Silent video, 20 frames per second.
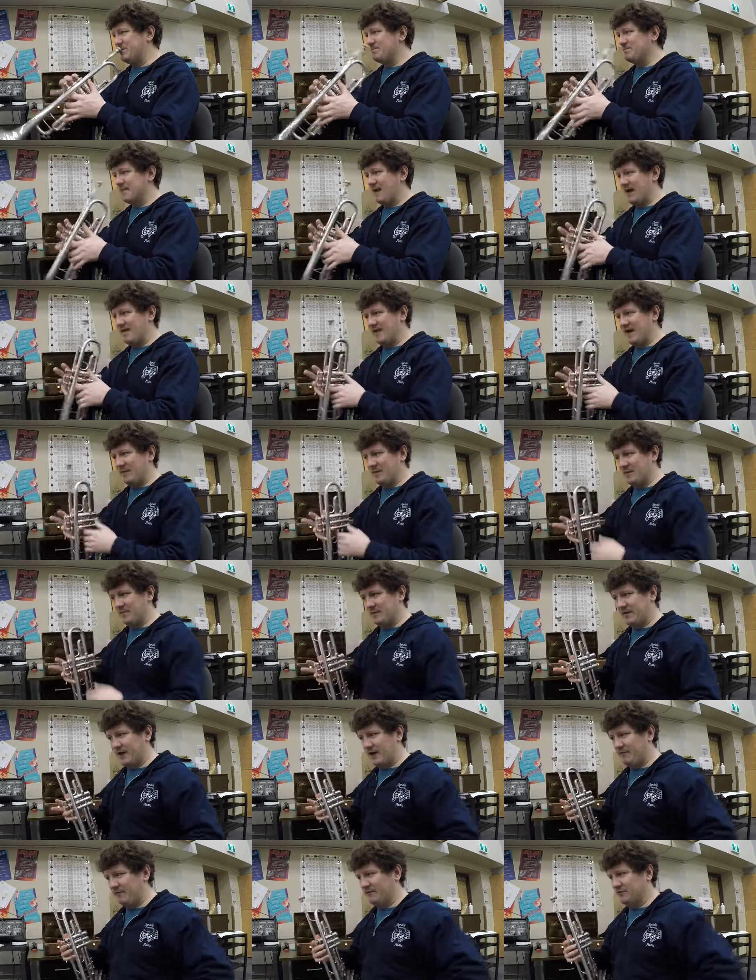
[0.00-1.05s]
And that might
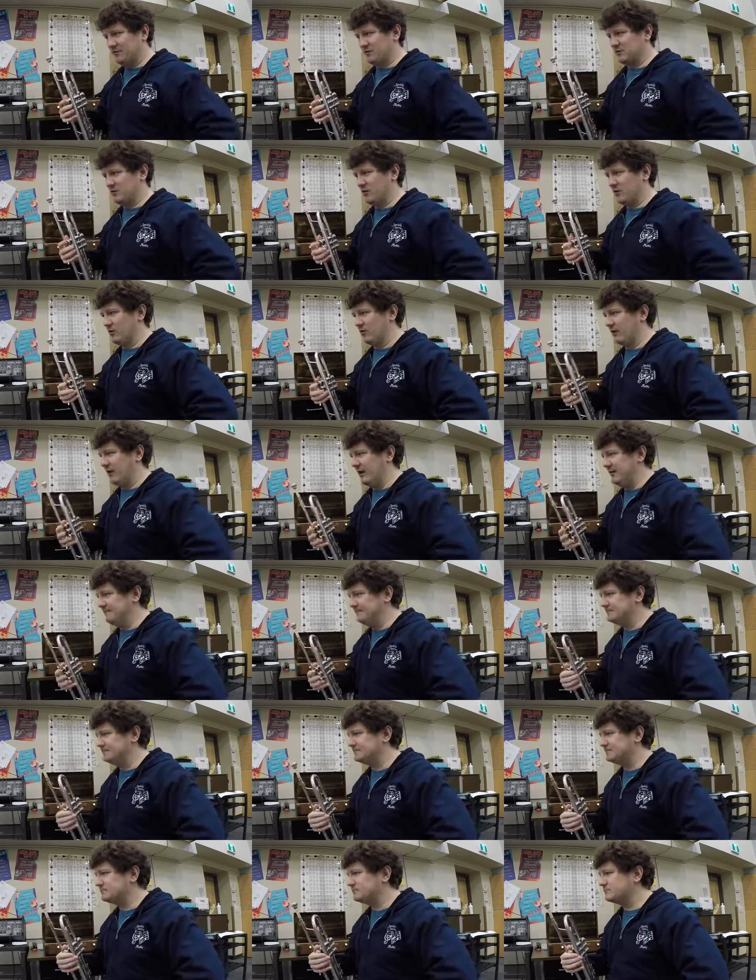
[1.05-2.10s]
be helpful as well,
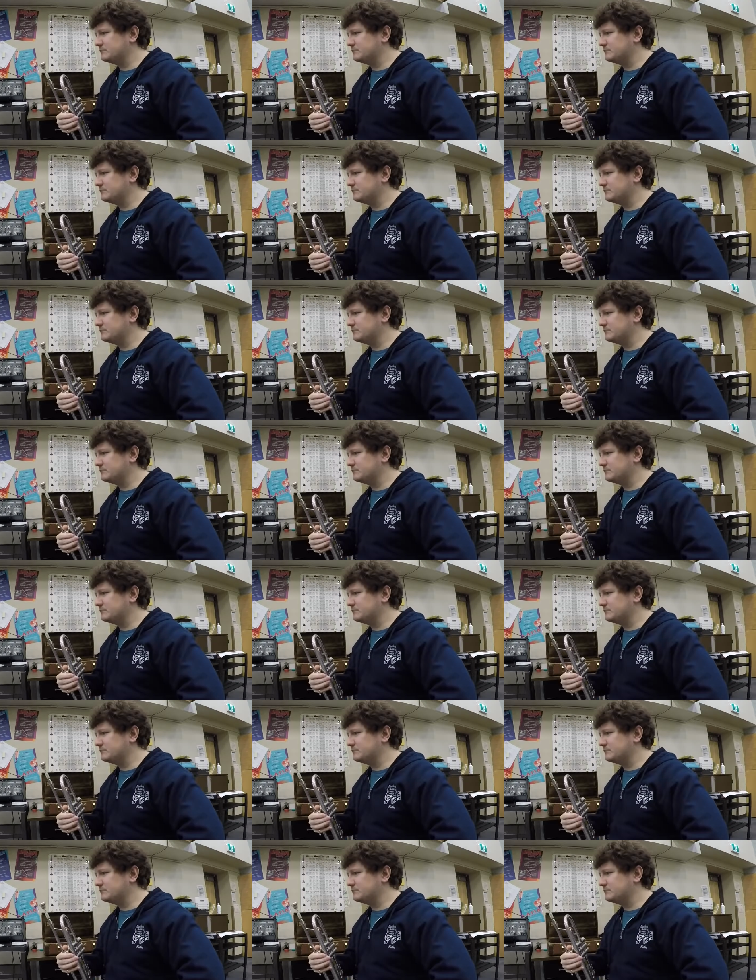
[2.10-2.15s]
okay?